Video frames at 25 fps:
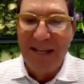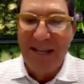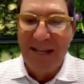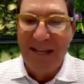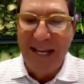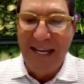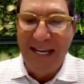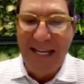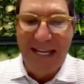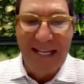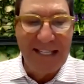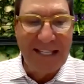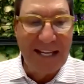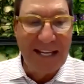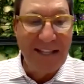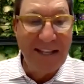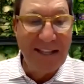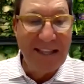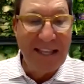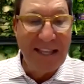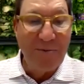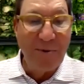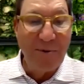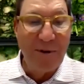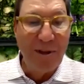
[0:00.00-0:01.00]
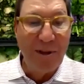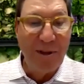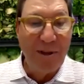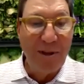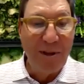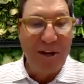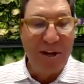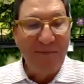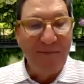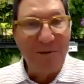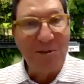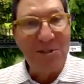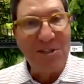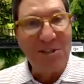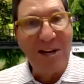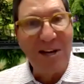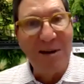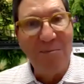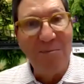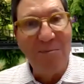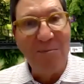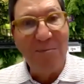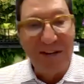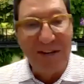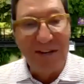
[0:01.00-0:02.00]
And he said that they were looking for
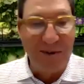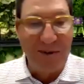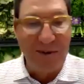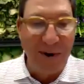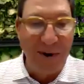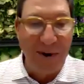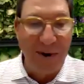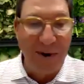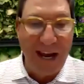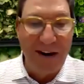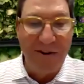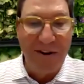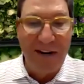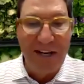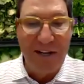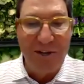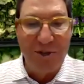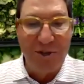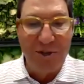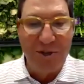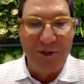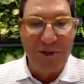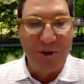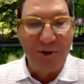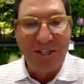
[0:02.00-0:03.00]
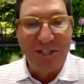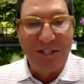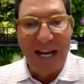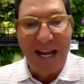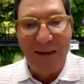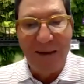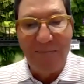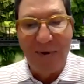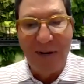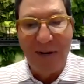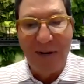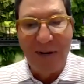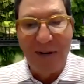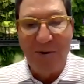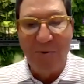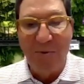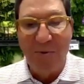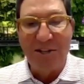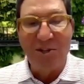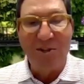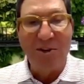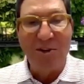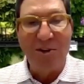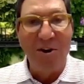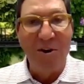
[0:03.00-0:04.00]
someone as a writer, and he took her tape and he
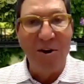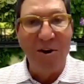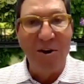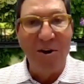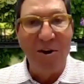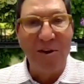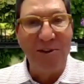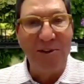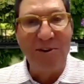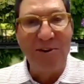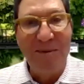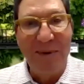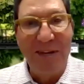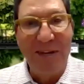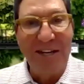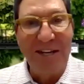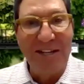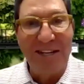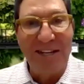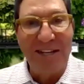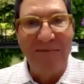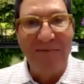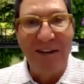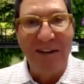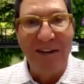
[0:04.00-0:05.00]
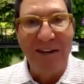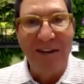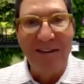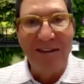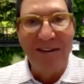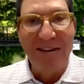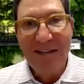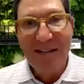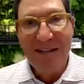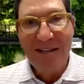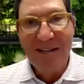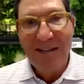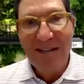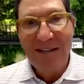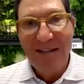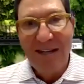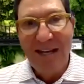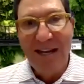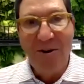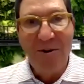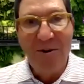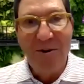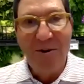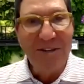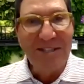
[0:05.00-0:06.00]
watched all 30 minutes of it.
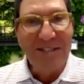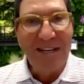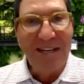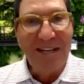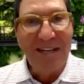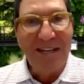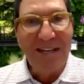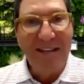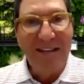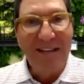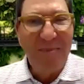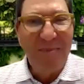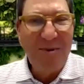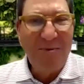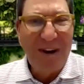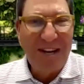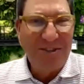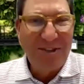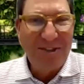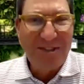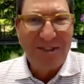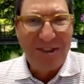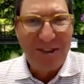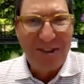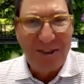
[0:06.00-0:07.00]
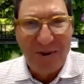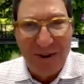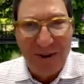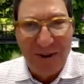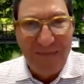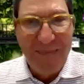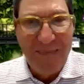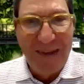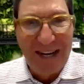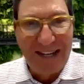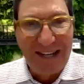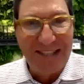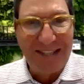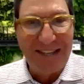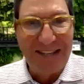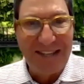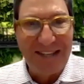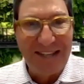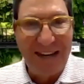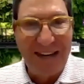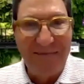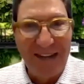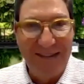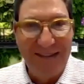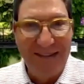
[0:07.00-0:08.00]
And Hoda said, Nobody watches 30 minutes of
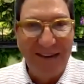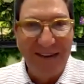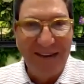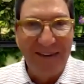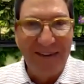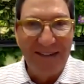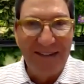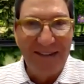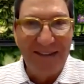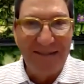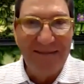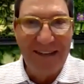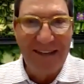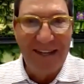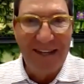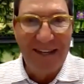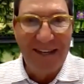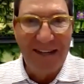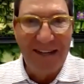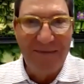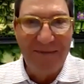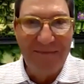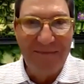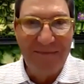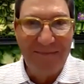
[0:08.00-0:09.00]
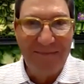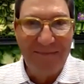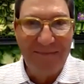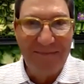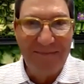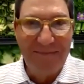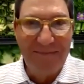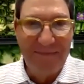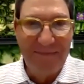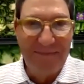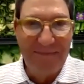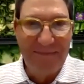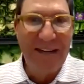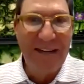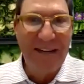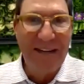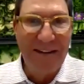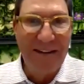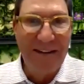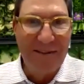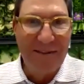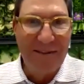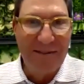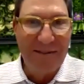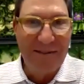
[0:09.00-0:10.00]
a, of a, uh,
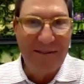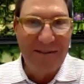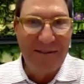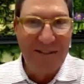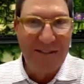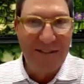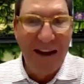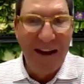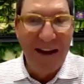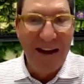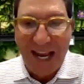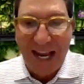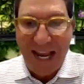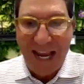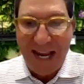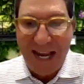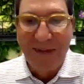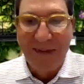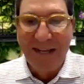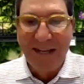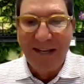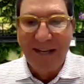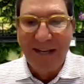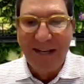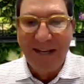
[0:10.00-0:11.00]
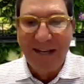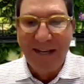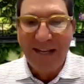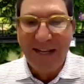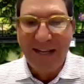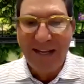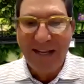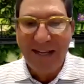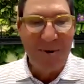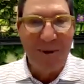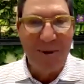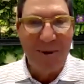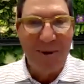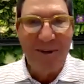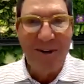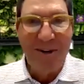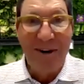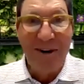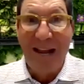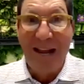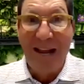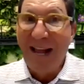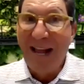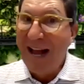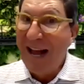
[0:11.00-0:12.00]
uh of a tape. And he told
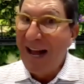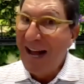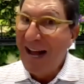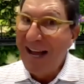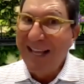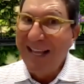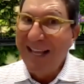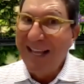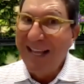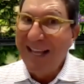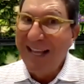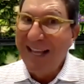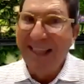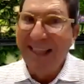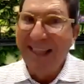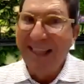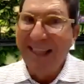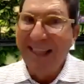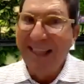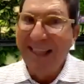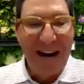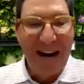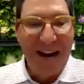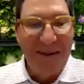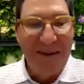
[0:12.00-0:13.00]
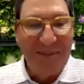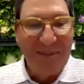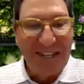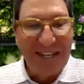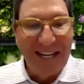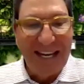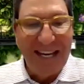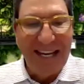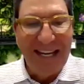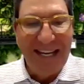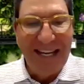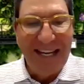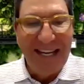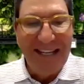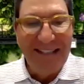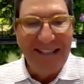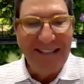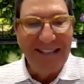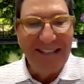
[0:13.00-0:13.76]
her, I like what I'm seeing.